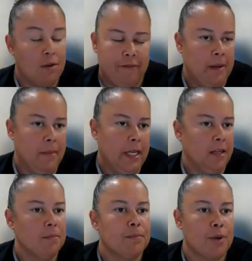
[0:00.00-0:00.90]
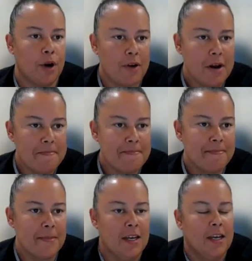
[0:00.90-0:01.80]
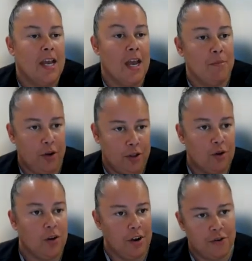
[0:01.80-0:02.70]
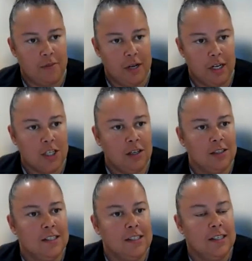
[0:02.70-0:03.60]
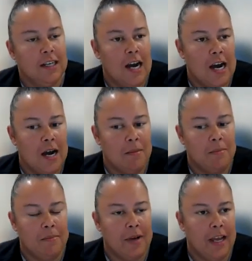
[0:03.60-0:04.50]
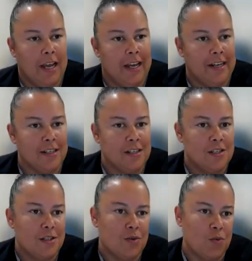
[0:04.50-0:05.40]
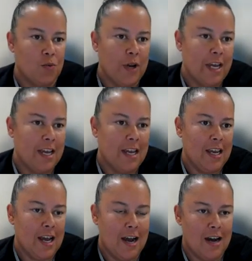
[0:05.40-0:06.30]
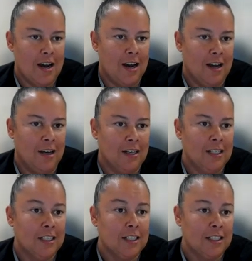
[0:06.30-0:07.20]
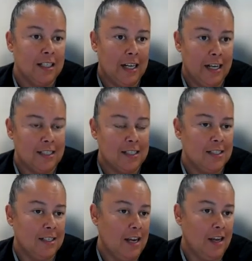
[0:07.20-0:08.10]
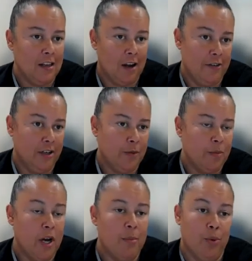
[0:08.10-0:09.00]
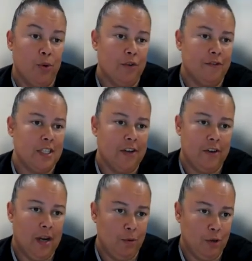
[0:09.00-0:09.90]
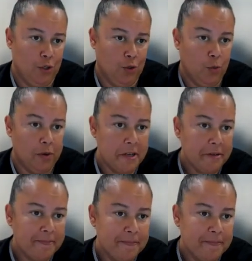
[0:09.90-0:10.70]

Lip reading: Family Program, and Birthing on Country manager. And we are led and governed by a board of 7 Aboriginal women.